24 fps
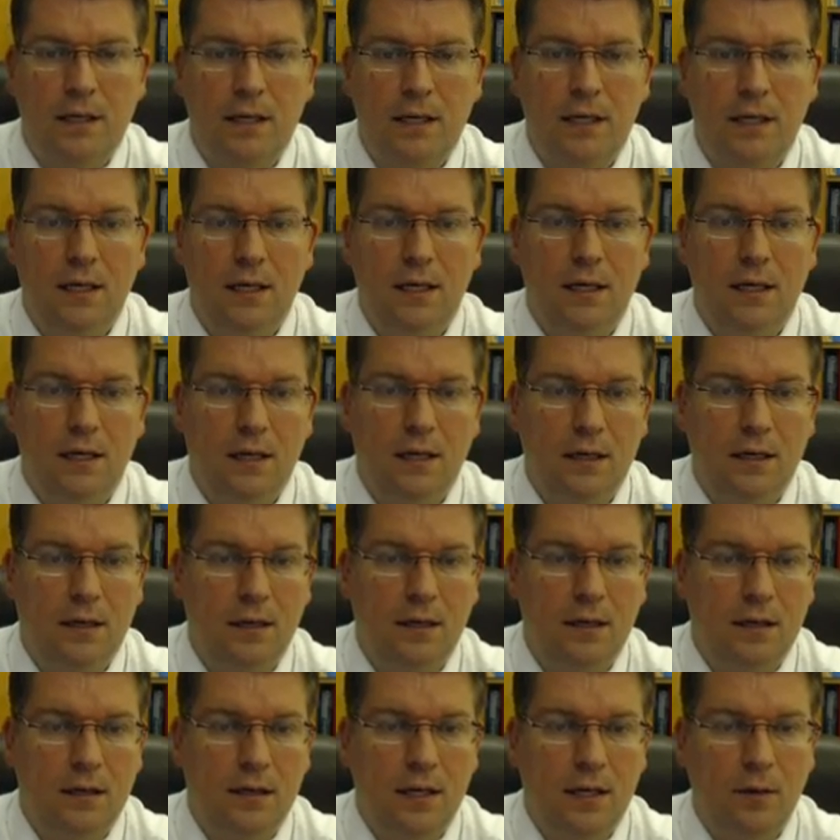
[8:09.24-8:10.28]
Okay.
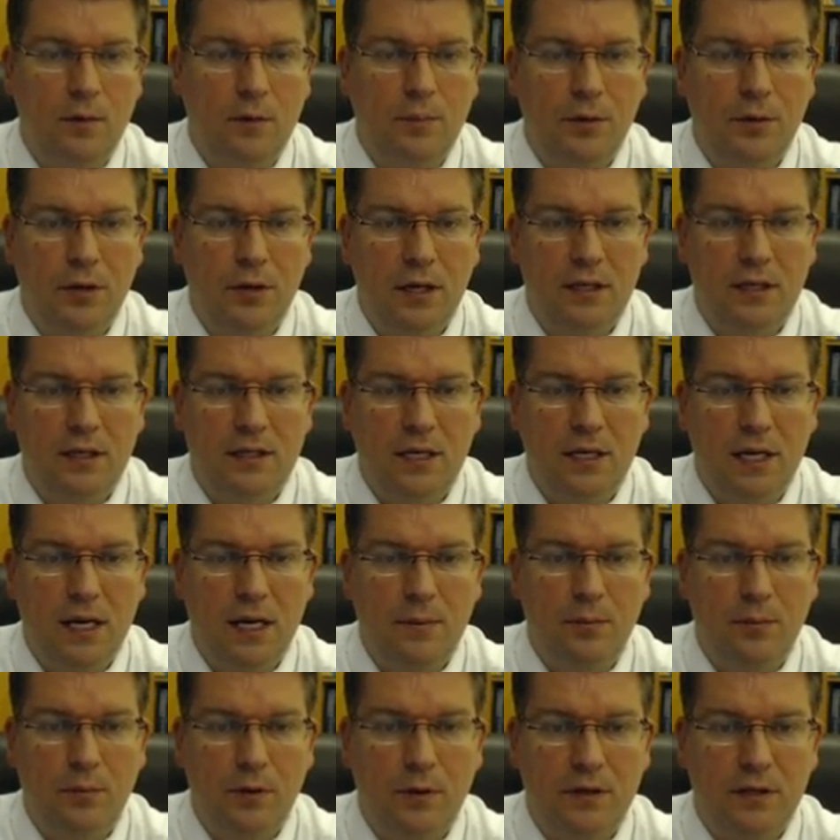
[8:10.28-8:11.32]
Now we put on
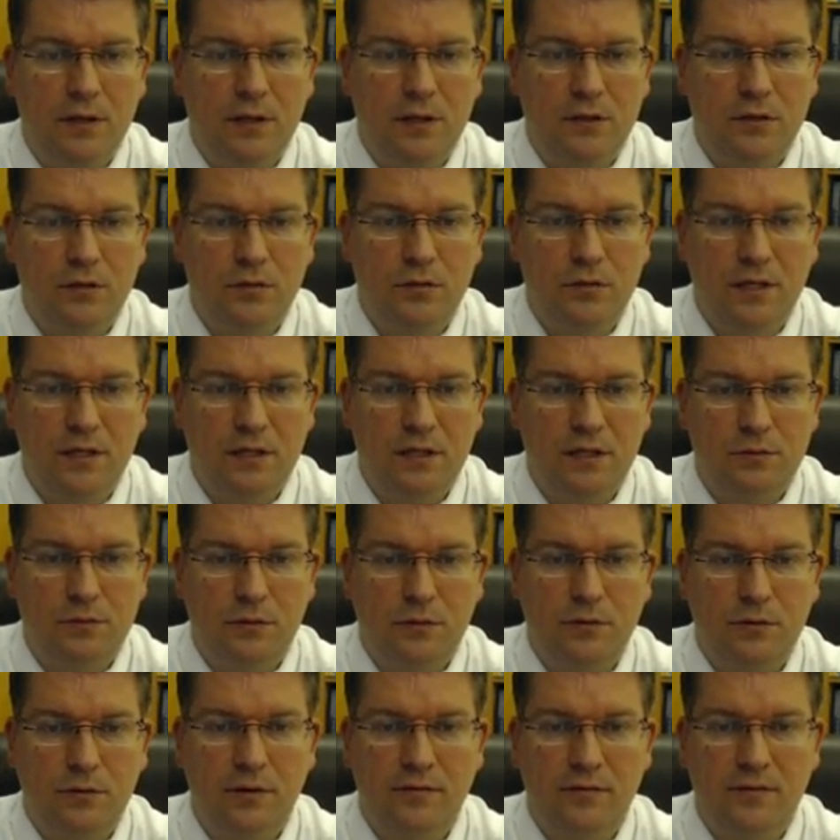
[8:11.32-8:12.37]
top what the two things are
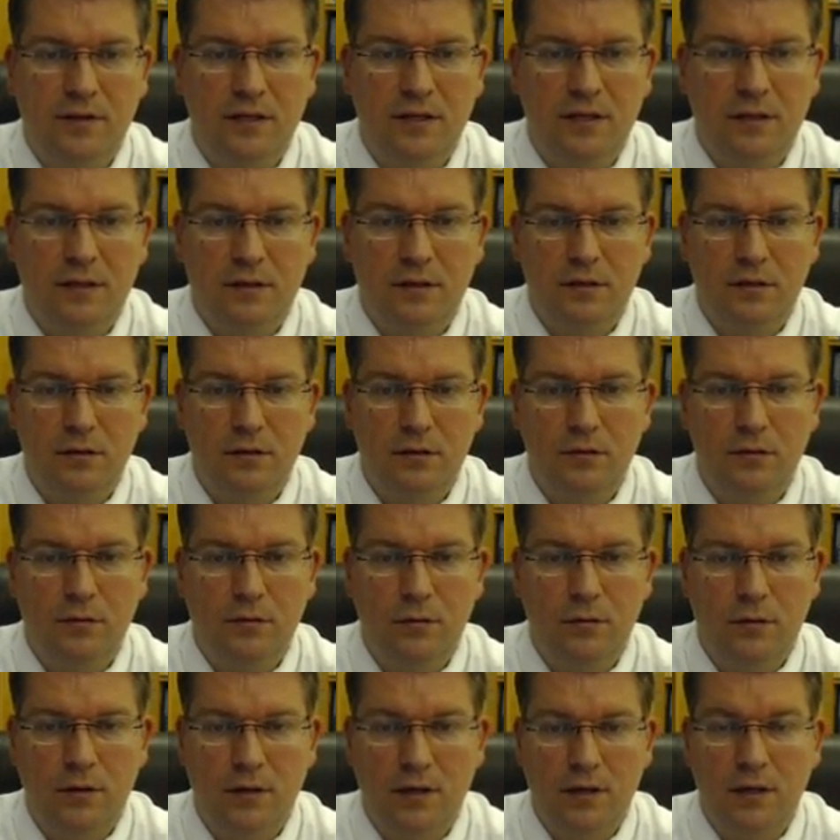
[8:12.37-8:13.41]
equivalent to,
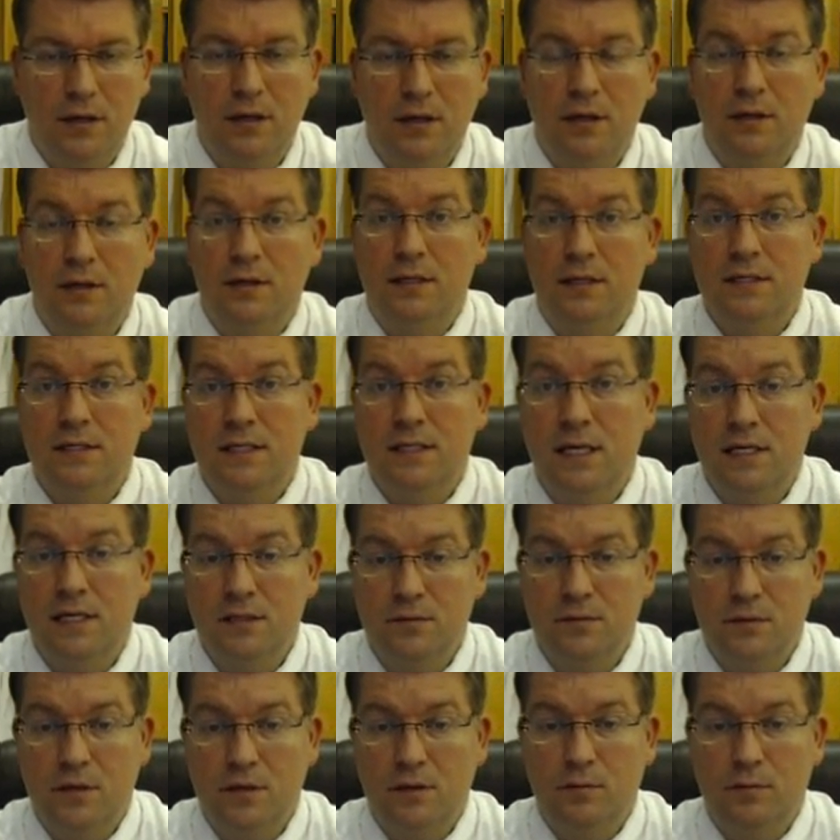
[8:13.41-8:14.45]
or in this
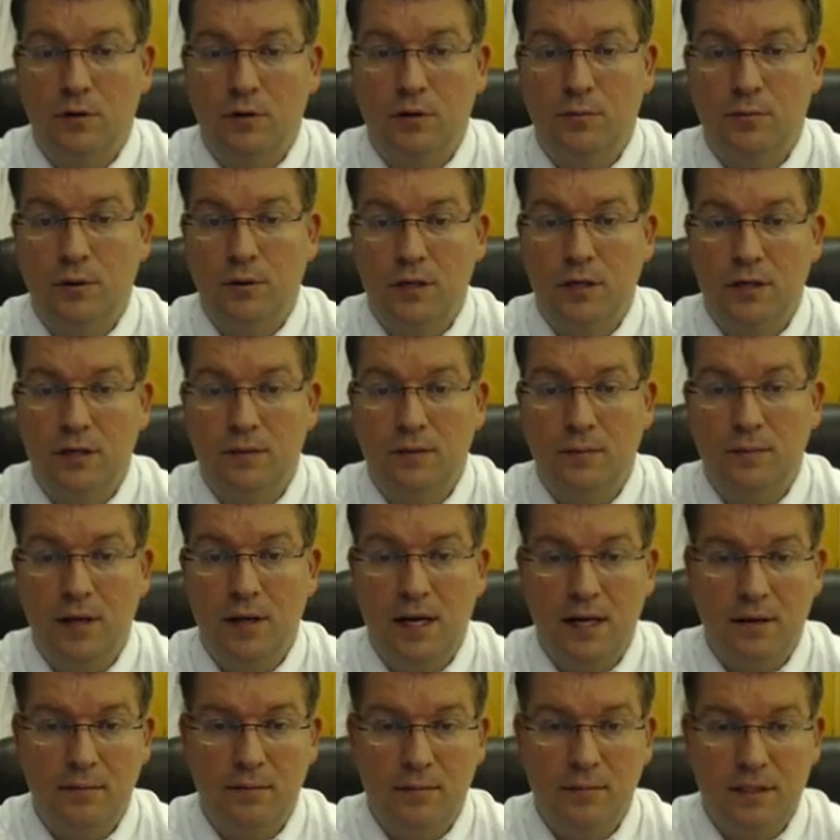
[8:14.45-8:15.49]
case, we're going to put on the
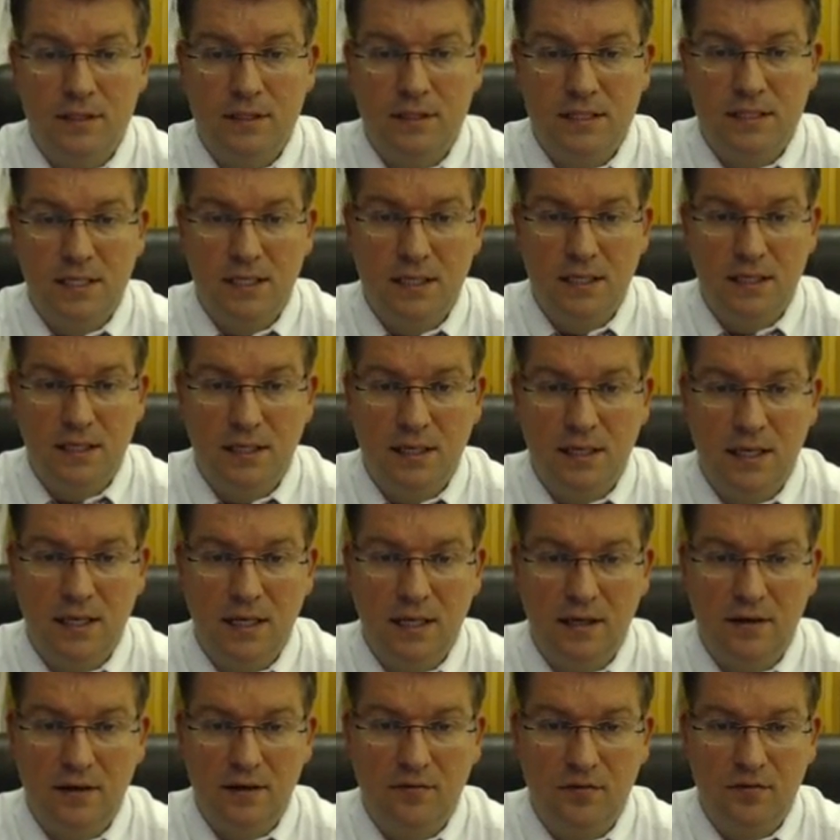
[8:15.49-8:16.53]
bottom, it's 10 to the
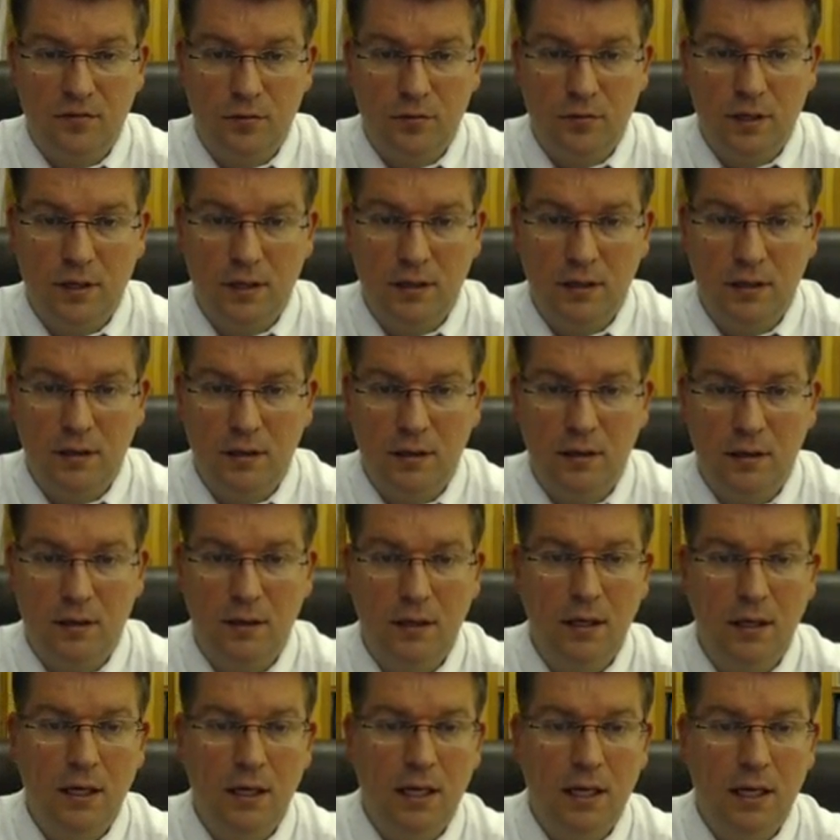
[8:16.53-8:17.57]
negative 3.
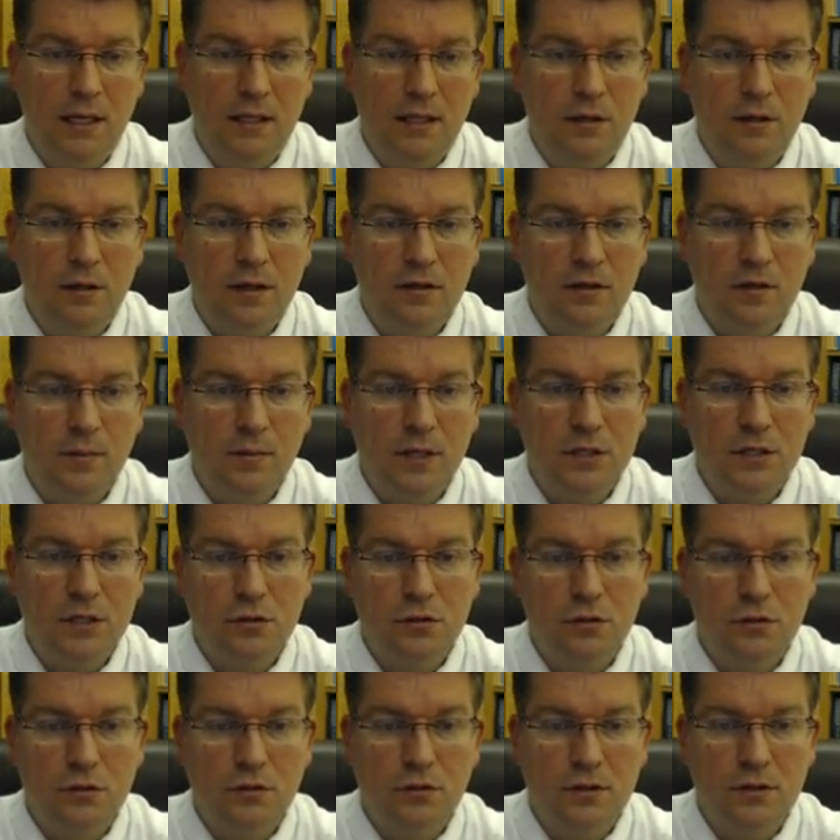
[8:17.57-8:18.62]
And then you have to make
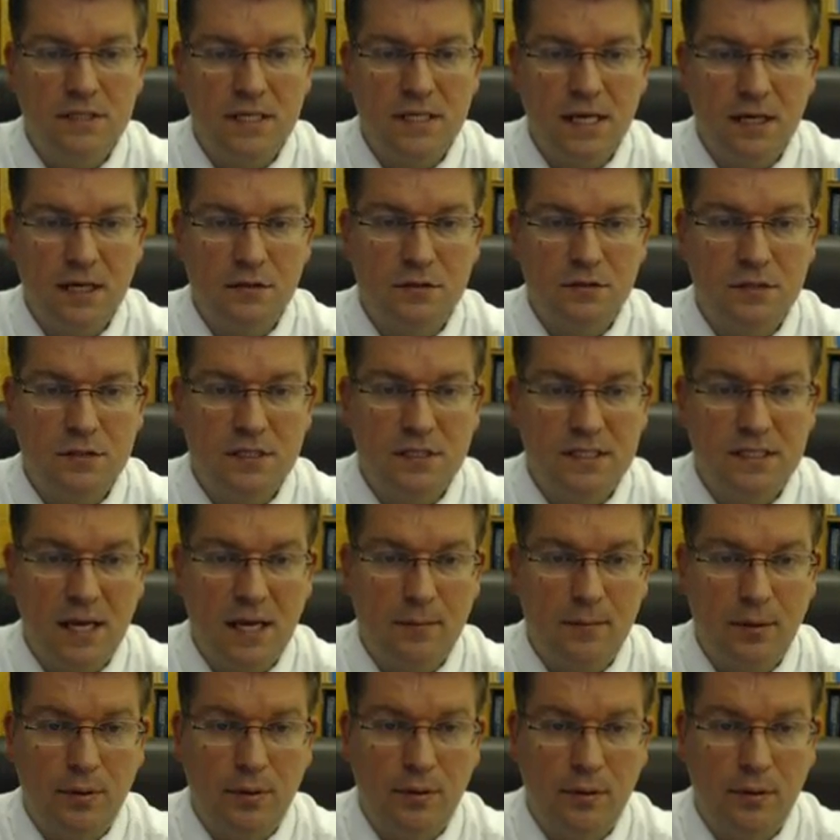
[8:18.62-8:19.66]
sure you do this extra step.